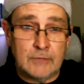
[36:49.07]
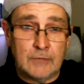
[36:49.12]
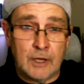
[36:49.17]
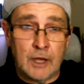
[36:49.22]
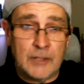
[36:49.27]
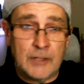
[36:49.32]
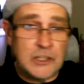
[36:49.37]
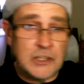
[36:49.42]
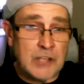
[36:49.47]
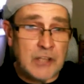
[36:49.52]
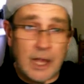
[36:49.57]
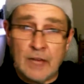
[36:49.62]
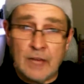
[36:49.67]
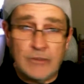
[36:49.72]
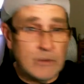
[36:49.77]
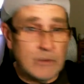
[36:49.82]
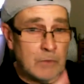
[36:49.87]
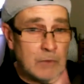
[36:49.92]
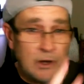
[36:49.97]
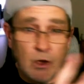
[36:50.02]
I just
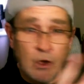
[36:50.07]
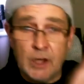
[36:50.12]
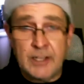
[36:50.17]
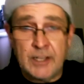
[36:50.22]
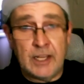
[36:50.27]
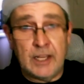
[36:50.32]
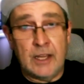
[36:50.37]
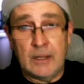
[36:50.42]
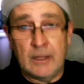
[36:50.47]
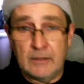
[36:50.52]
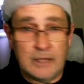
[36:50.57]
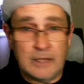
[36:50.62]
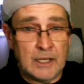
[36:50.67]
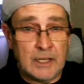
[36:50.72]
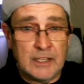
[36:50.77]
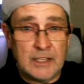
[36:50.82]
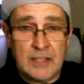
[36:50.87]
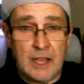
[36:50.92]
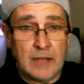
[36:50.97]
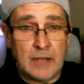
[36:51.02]
gave him an idea in
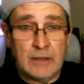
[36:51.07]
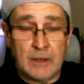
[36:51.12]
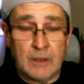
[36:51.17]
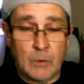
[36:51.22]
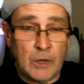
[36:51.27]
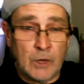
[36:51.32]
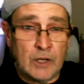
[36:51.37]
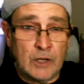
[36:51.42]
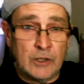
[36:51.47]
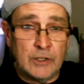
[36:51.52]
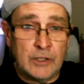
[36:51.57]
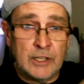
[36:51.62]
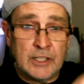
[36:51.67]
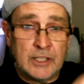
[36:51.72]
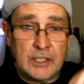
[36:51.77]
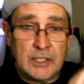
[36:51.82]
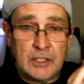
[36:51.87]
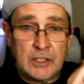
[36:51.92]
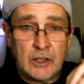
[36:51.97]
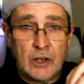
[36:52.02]
his head. I went, look,
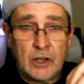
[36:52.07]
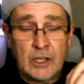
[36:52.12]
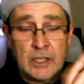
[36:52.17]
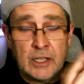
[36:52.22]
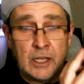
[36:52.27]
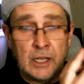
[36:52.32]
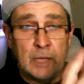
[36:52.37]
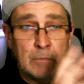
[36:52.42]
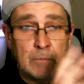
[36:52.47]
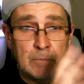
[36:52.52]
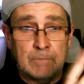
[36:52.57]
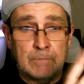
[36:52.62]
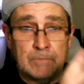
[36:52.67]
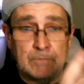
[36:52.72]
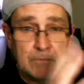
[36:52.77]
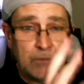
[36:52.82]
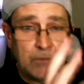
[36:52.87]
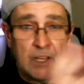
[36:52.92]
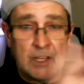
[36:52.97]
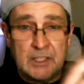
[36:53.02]
this is the idea.
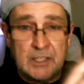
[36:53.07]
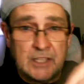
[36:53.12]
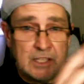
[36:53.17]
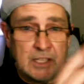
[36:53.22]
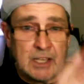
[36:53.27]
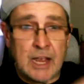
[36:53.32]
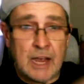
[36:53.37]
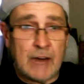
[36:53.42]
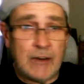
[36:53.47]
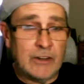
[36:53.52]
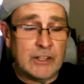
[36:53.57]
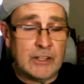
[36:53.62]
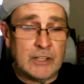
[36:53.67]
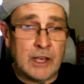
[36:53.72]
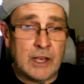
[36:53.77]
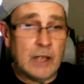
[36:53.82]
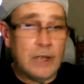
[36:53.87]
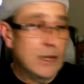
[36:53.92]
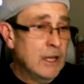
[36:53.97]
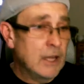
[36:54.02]
It's this
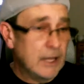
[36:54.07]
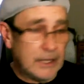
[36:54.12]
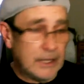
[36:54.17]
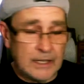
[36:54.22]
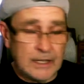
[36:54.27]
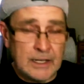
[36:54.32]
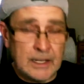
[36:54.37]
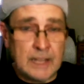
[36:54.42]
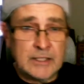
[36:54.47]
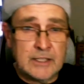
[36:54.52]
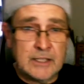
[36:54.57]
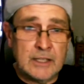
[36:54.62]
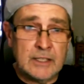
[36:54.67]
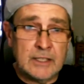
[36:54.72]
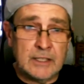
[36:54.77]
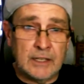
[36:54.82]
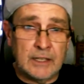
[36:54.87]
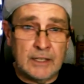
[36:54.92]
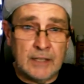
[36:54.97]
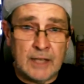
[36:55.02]
character, and he does
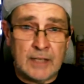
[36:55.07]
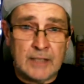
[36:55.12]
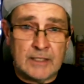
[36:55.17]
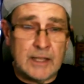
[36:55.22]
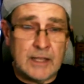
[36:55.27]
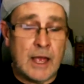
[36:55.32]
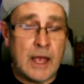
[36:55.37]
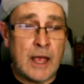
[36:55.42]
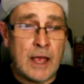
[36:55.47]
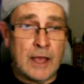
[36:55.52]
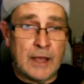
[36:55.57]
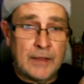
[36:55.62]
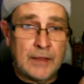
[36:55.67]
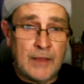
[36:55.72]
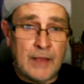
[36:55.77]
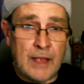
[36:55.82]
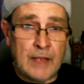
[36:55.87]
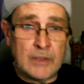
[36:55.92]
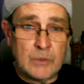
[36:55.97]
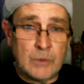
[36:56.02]
this, and he does that,
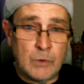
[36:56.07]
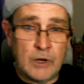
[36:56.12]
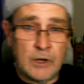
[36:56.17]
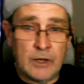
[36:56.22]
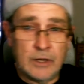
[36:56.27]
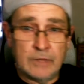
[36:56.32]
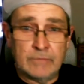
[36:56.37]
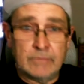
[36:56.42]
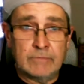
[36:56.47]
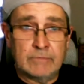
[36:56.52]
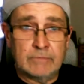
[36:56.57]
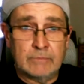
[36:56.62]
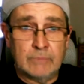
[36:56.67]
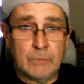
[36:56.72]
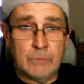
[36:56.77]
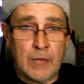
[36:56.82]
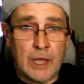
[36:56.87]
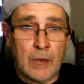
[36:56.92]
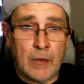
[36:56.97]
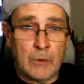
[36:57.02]
and that's where
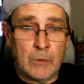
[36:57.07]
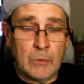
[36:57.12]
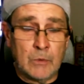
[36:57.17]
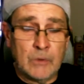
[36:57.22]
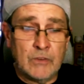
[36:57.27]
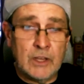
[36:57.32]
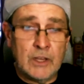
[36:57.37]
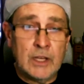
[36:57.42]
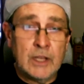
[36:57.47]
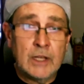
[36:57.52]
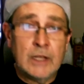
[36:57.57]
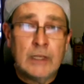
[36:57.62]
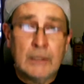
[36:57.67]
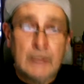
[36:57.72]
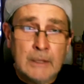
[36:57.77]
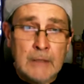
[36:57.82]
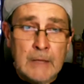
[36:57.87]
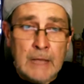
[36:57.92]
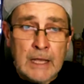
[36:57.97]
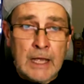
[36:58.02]
we're going with it.
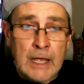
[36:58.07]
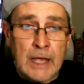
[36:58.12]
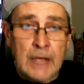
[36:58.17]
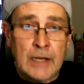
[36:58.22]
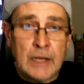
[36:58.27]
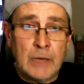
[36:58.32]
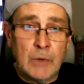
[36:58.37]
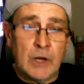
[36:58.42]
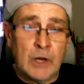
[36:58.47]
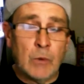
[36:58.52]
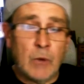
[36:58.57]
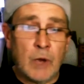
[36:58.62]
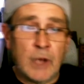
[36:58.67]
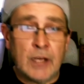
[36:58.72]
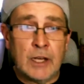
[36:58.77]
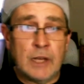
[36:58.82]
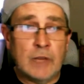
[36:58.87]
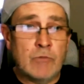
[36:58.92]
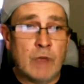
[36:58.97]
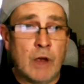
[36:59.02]
And he went
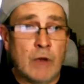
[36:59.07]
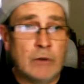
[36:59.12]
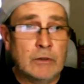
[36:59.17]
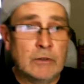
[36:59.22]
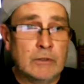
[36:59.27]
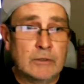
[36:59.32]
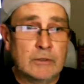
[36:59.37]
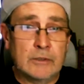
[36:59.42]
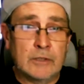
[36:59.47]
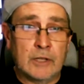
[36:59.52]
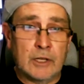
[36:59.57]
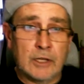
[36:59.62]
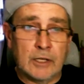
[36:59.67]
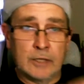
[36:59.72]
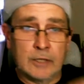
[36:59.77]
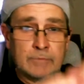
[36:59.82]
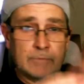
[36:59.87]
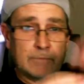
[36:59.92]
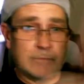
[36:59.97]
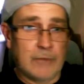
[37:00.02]
away and he wrote like
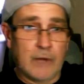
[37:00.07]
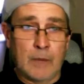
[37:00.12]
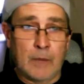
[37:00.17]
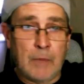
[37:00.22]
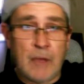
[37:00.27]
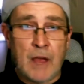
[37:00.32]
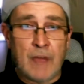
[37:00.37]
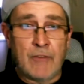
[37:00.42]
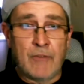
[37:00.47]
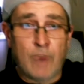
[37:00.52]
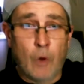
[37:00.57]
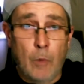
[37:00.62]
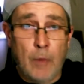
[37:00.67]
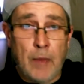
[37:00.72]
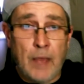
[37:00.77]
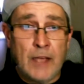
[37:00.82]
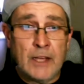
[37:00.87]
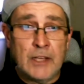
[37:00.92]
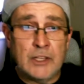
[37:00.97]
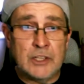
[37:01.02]
a about four
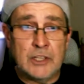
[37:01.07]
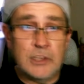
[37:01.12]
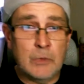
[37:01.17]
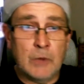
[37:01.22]
pages.